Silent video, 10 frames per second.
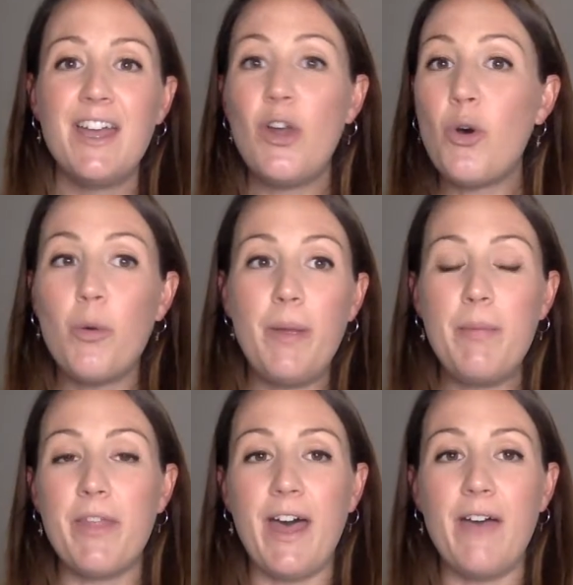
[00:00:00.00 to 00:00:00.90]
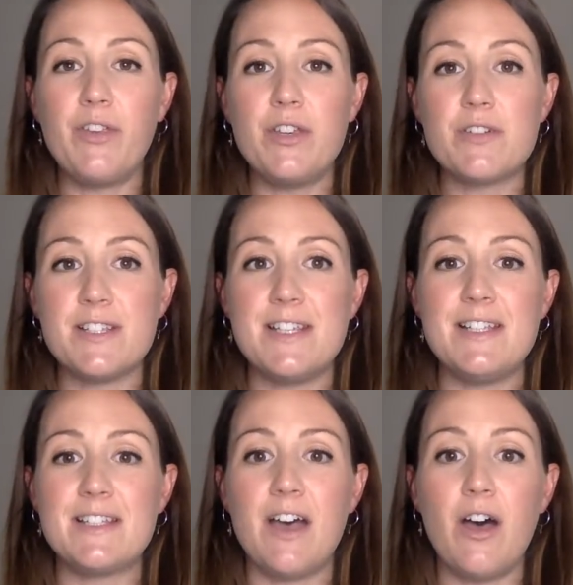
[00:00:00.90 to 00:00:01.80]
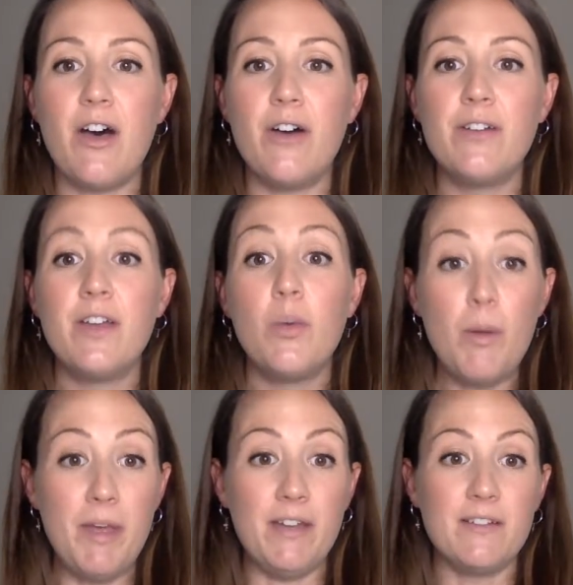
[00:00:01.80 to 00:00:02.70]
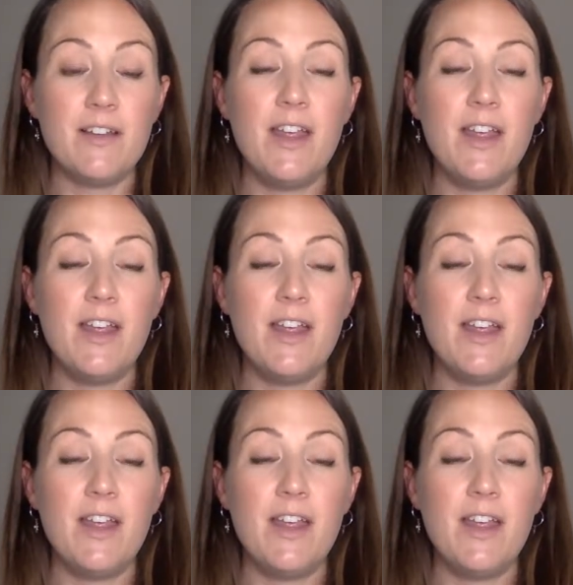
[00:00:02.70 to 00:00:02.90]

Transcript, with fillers: not all people that have uteruses are women,